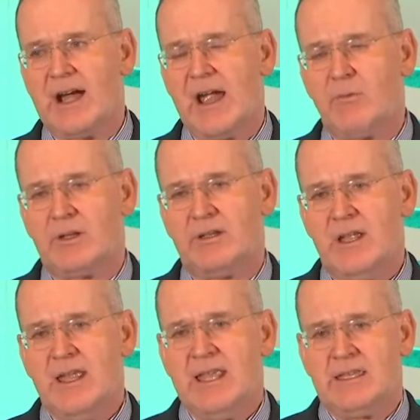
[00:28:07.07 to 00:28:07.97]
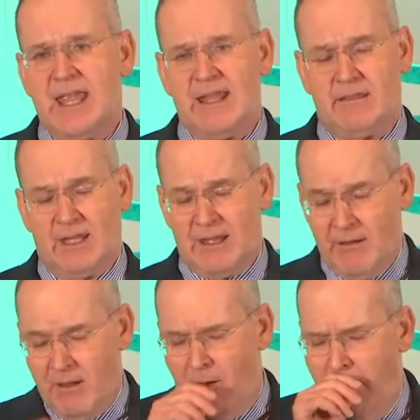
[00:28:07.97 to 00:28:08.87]
I would take the
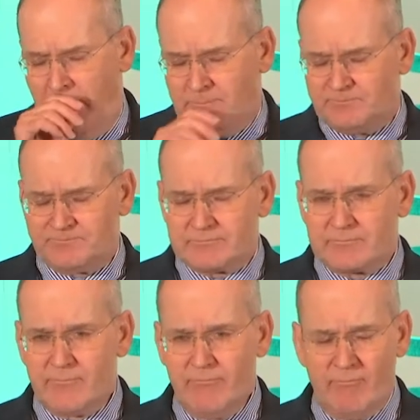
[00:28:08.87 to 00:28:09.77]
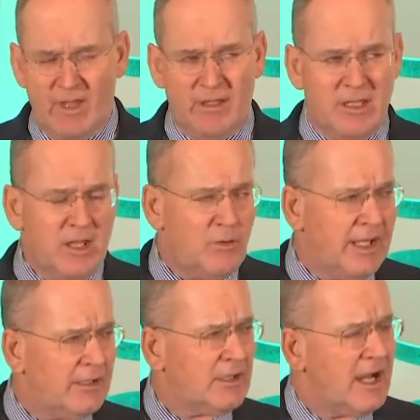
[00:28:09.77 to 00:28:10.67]

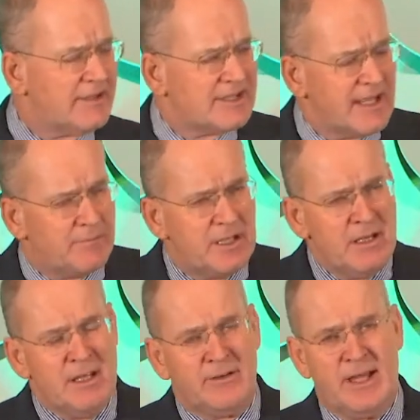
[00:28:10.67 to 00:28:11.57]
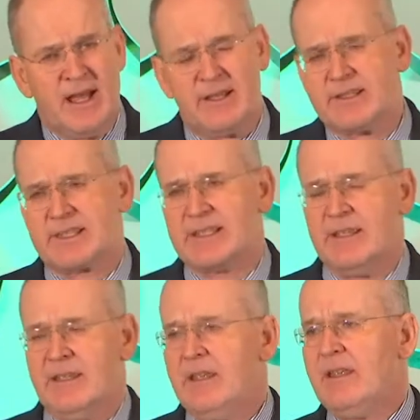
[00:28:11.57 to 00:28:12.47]
QHIN concept not as
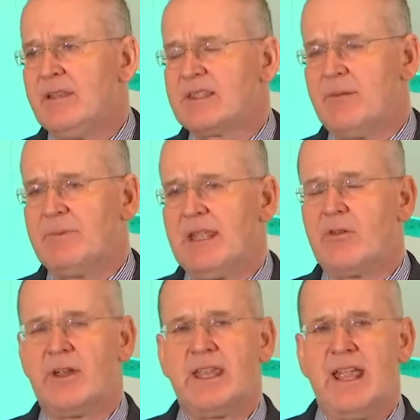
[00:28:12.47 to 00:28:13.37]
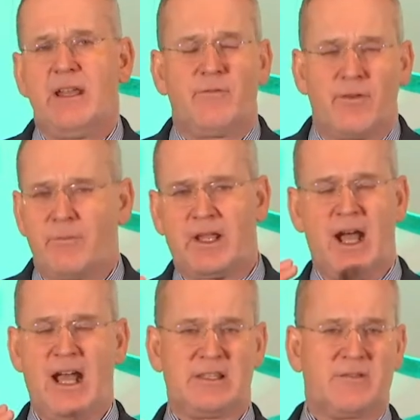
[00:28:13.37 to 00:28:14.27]
something created from the
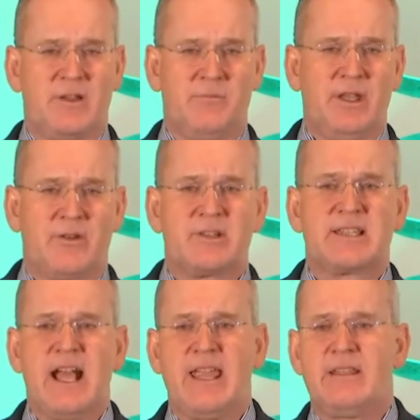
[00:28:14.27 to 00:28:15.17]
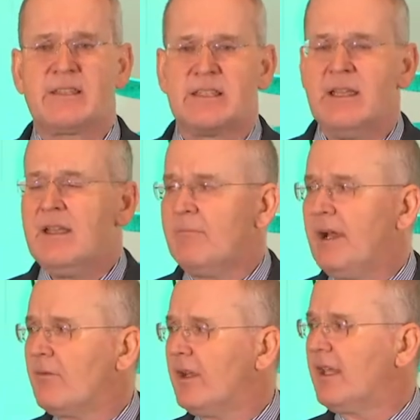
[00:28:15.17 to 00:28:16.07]
gods of computer science,
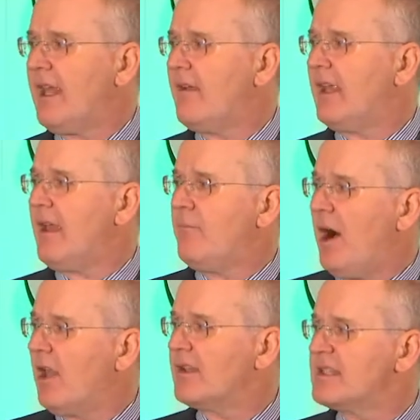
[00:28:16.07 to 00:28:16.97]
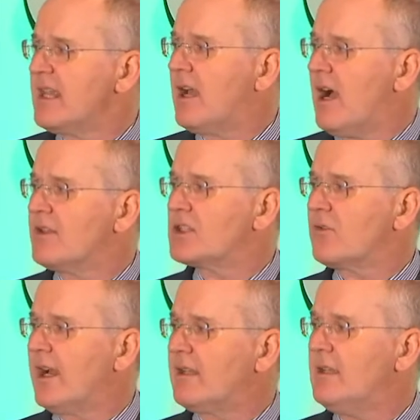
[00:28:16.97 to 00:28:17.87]
but really a policy
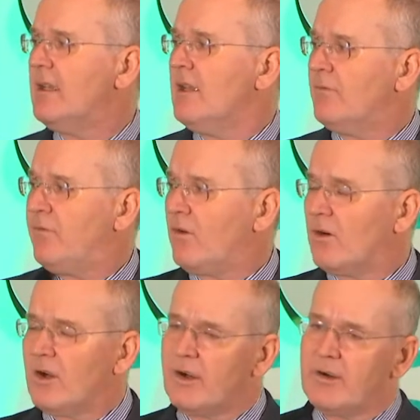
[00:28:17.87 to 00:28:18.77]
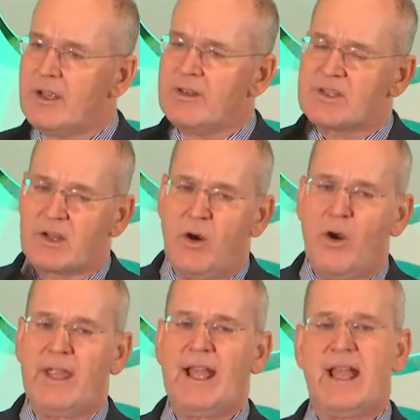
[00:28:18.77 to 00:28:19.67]
construct for
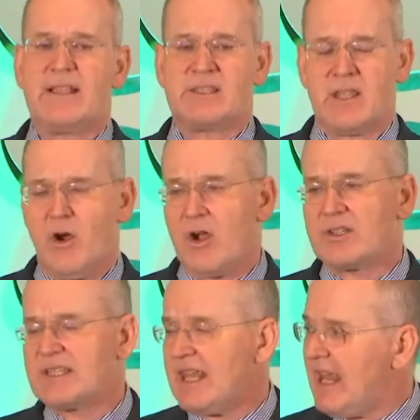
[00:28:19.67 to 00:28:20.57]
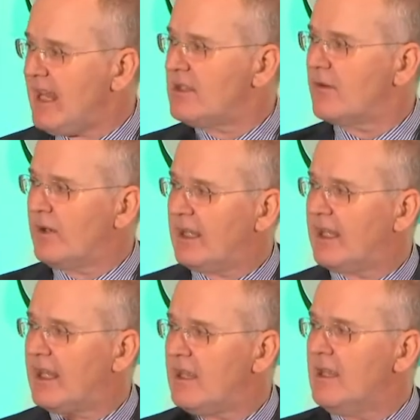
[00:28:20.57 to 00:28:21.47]
Sequoia as the RCE to
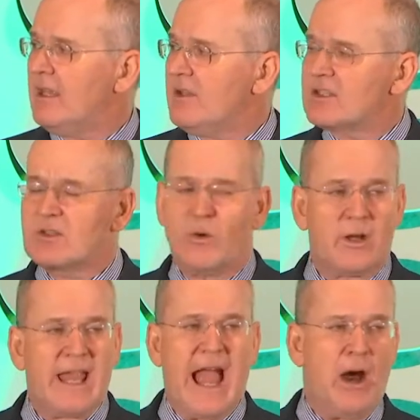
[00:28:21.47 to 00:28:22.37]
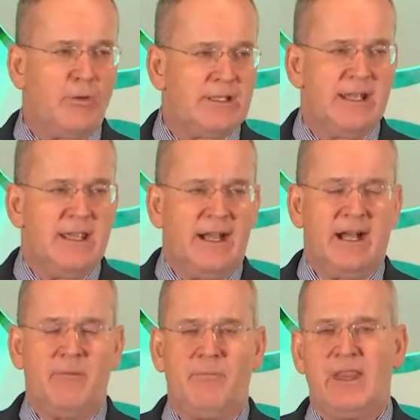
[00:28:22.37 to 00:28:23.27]
really sort out.
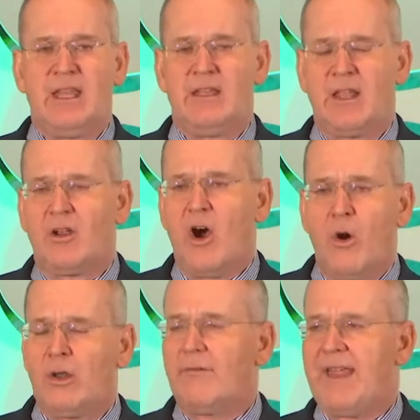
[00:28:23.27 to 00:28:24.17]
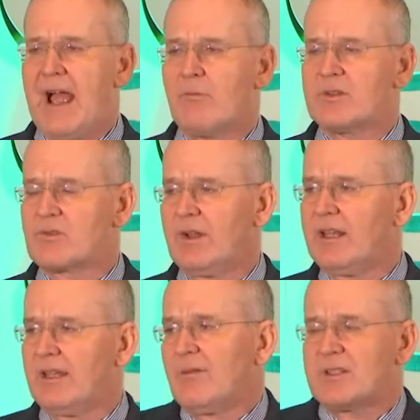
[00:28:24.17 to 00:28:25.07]
The goal of that was
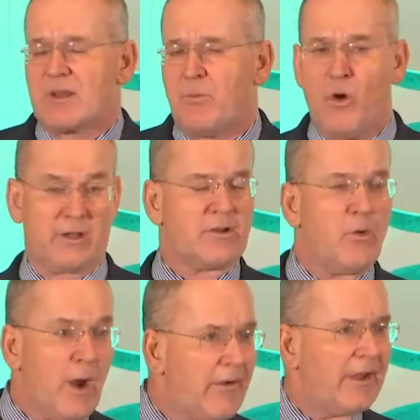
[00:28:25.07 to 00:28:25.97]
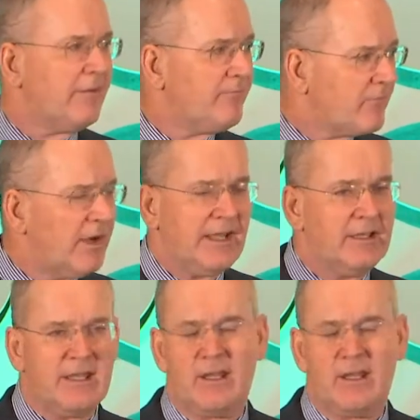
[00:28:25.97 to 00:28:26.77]
really to support query, right?